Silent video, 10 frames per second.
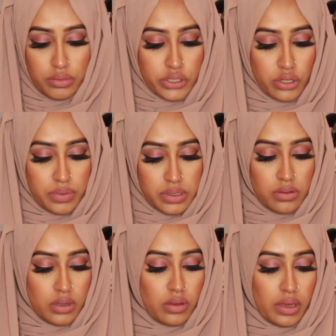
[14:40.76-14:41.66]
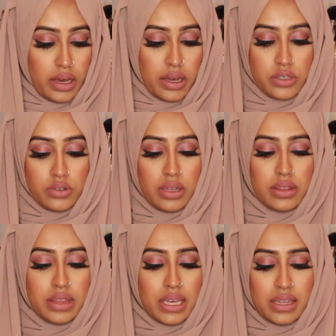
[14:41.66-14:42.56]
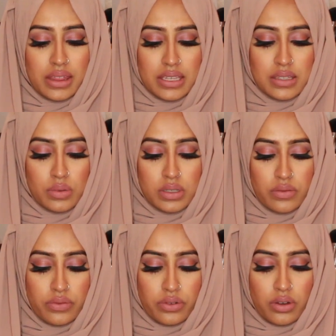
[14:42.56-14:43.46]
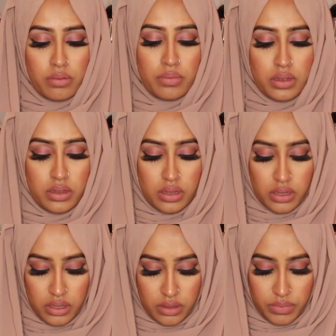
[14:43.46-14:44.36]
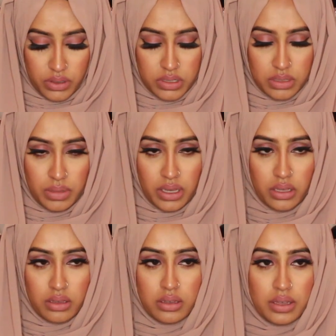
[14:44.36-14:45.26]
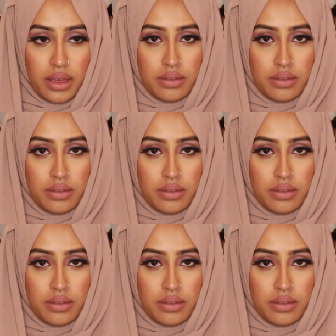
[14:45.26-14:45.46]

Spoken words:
shops in the UK high street. I think this was from Beauty Bay. Yeah,